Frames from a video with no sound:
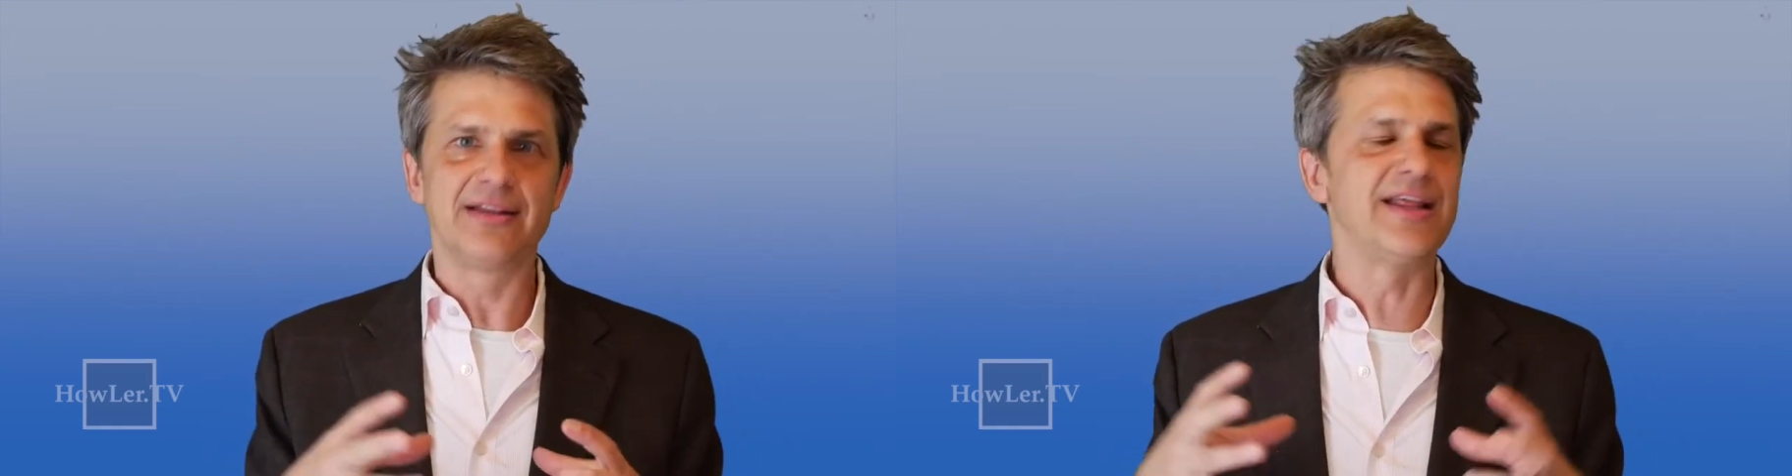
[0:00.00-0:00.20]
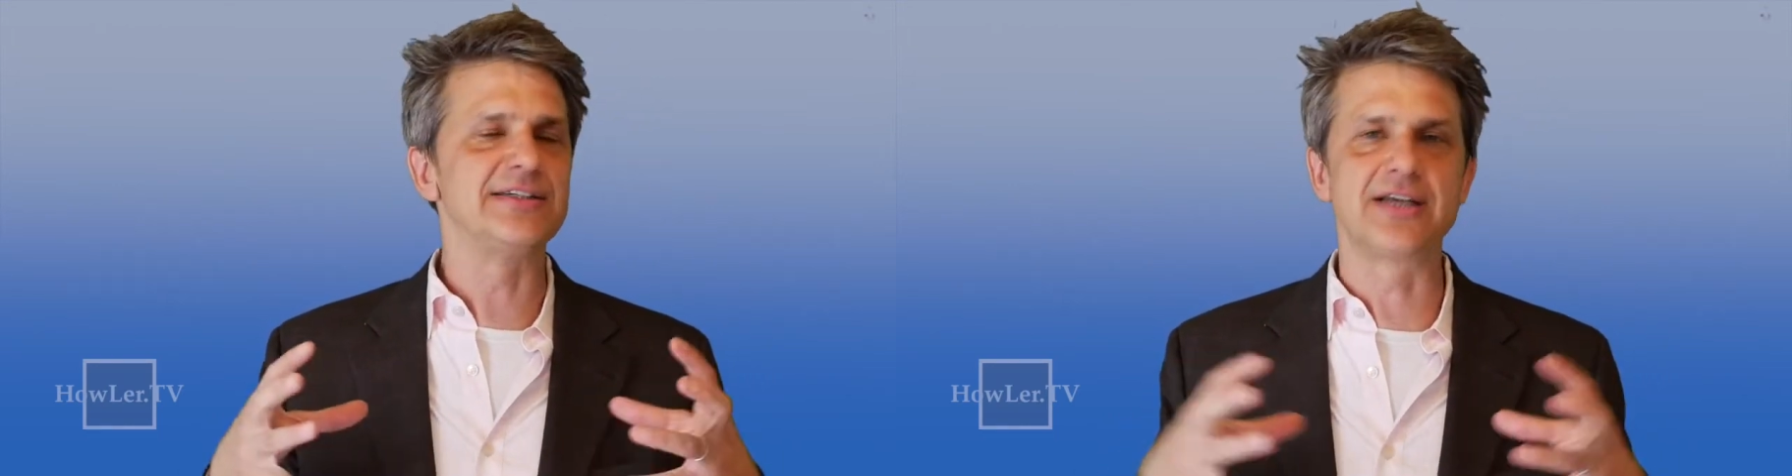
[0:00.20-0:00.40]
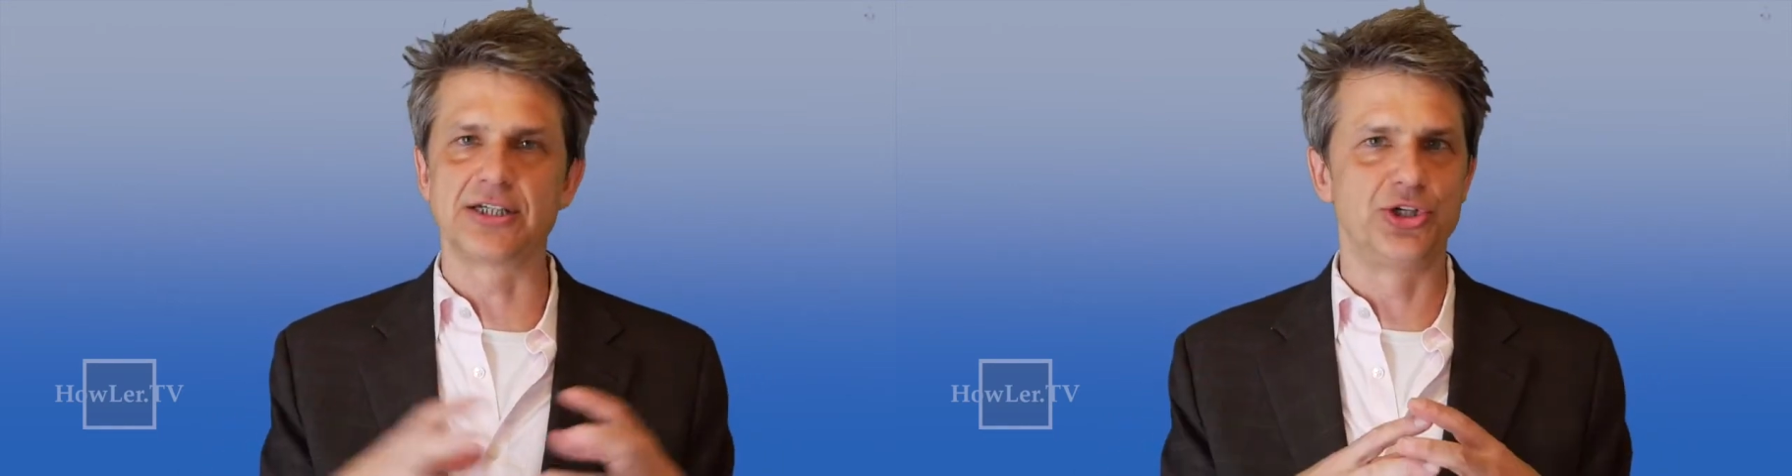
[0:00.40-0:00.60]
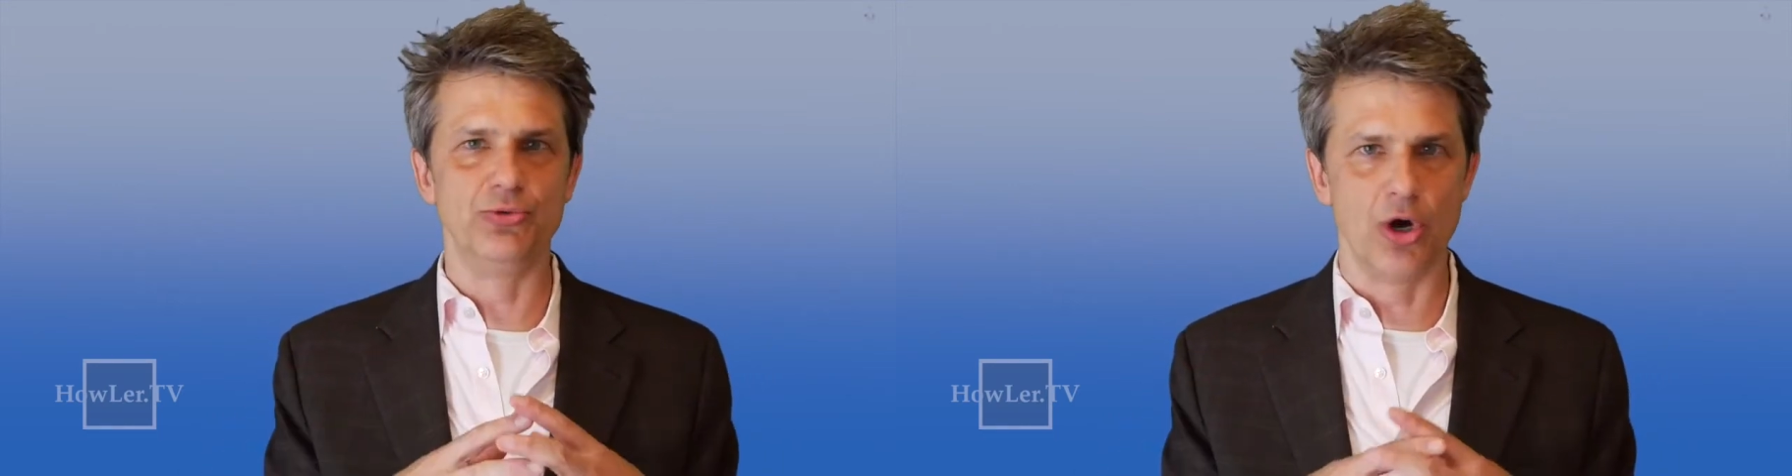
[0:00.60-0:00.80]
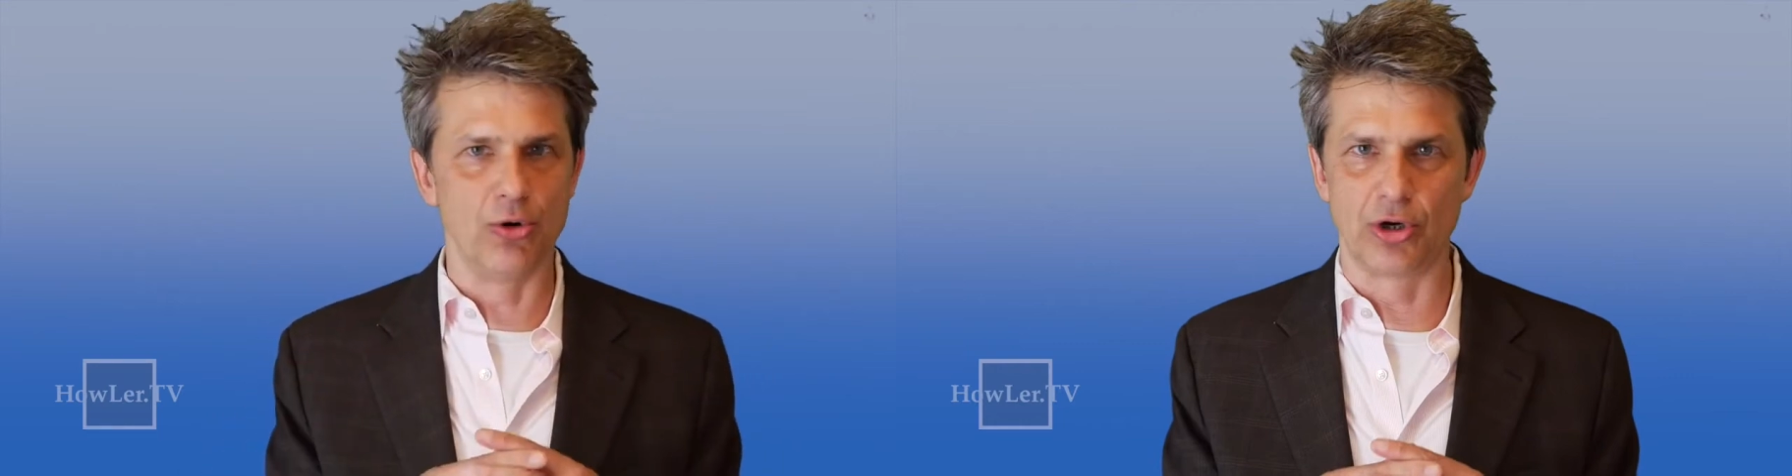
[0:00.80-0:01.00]
that does you
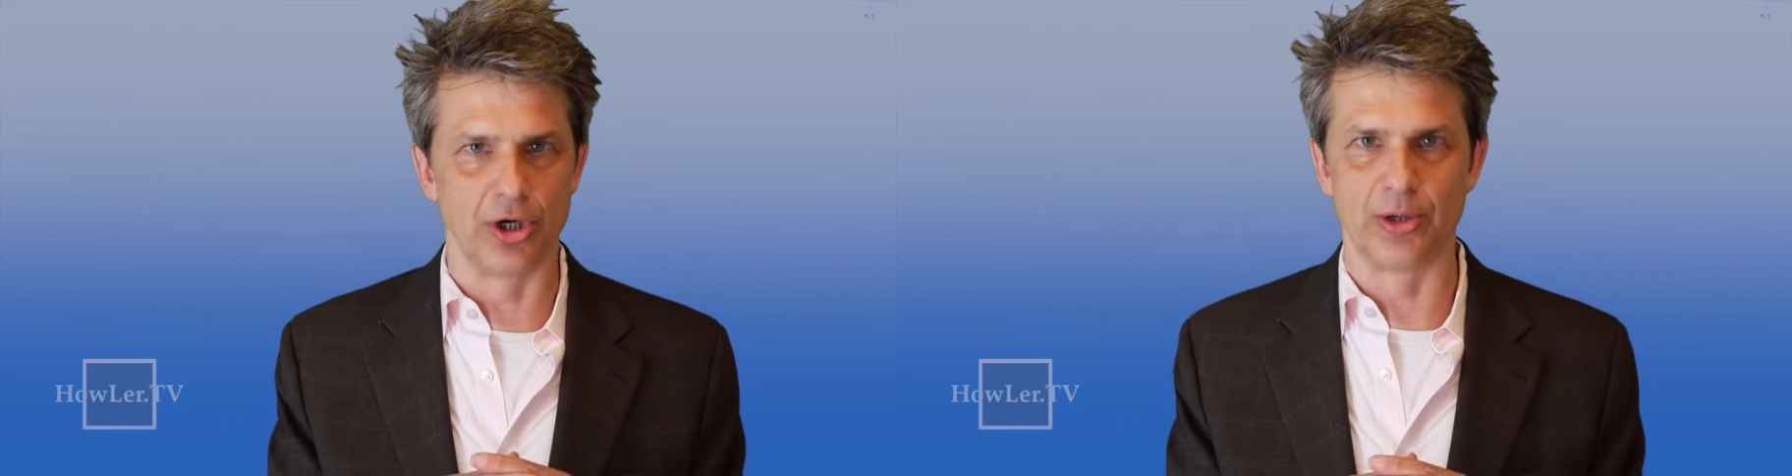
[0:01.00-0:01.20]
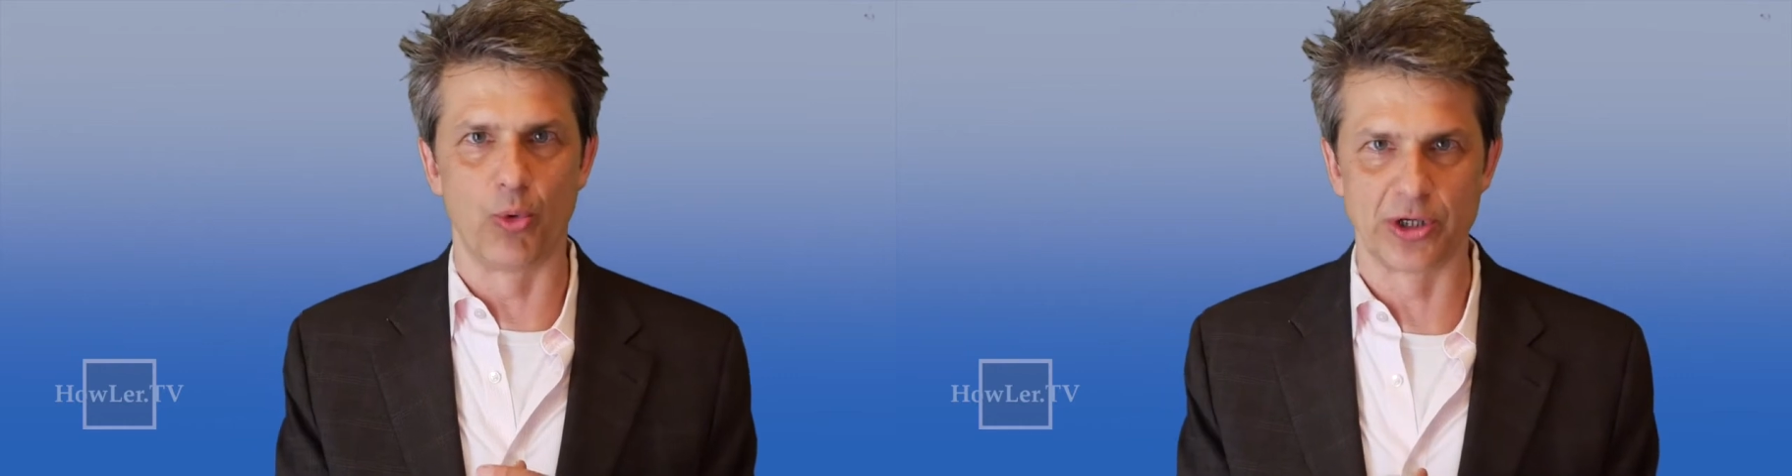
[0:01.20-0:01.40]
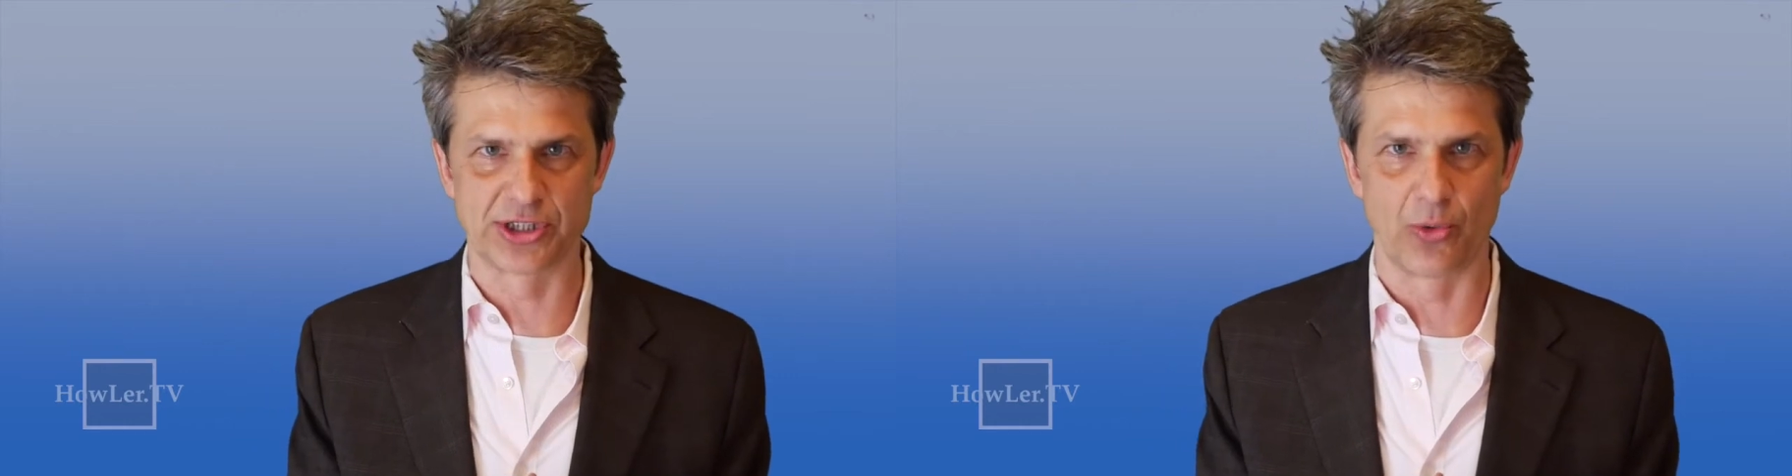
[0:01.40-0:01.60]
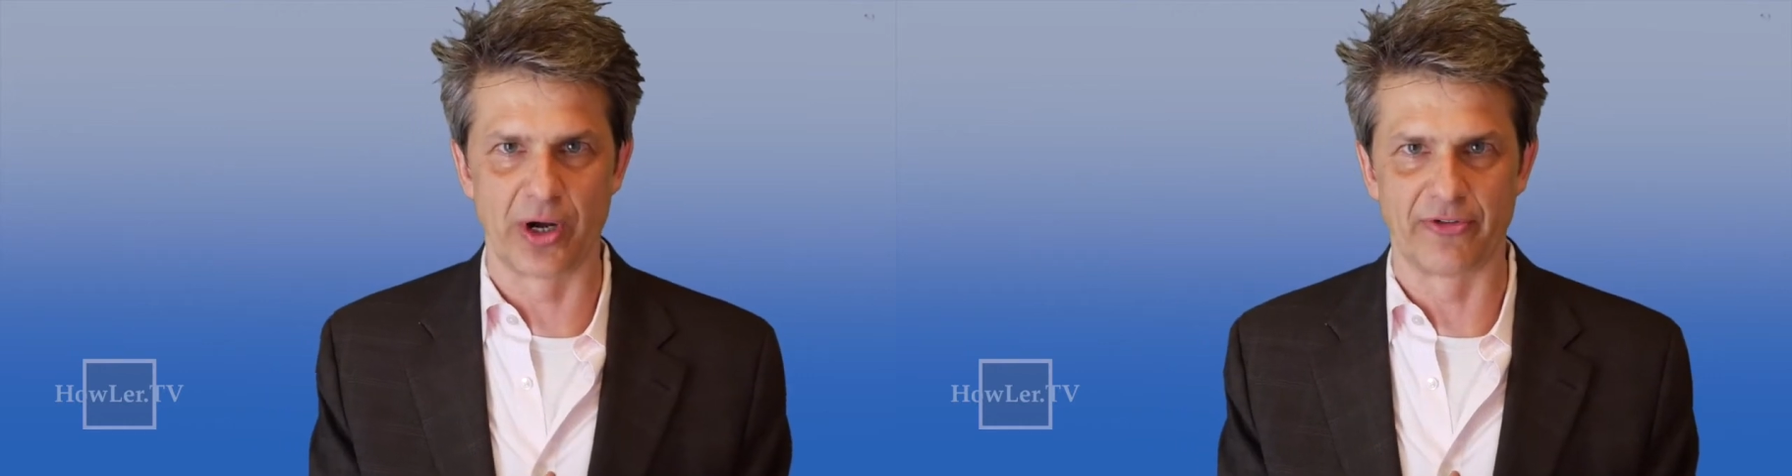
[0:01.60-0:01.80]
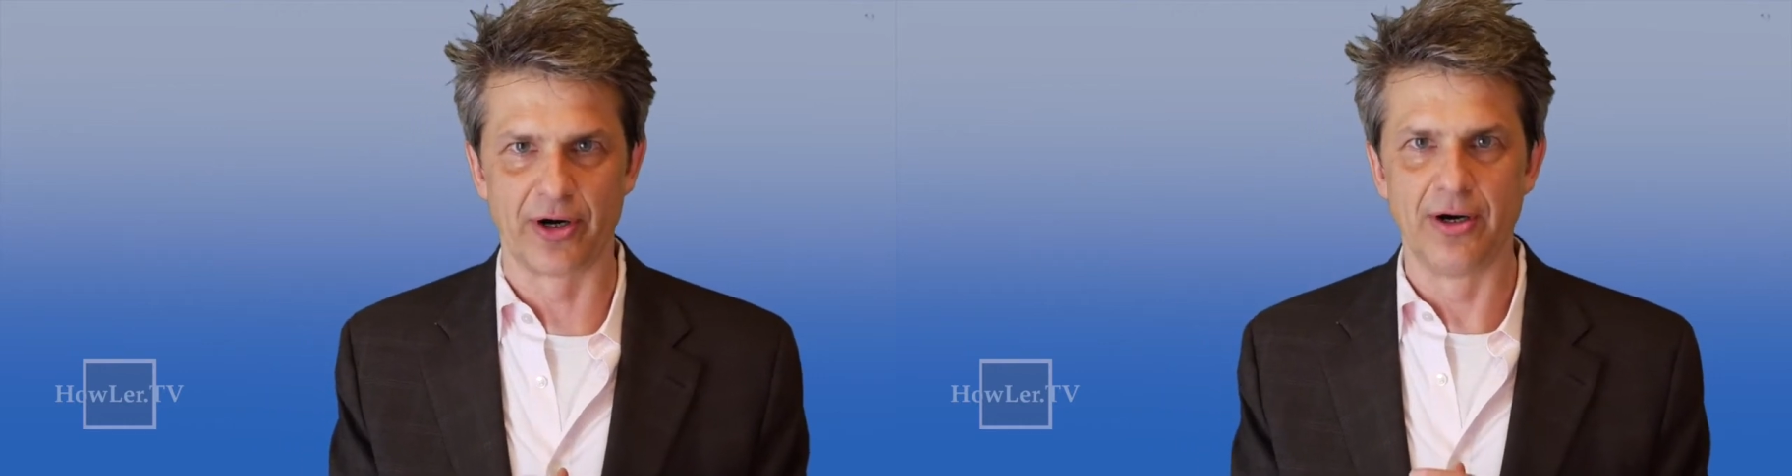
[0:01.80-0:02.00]
no good
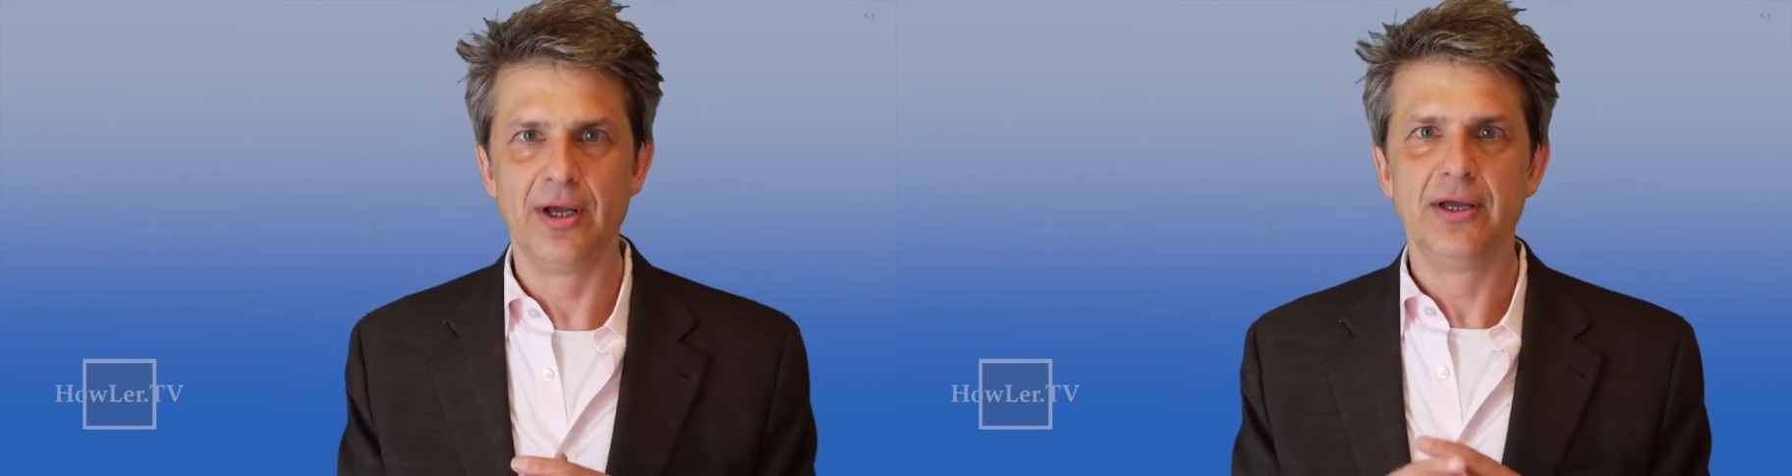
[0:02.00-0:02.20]
whatsoever.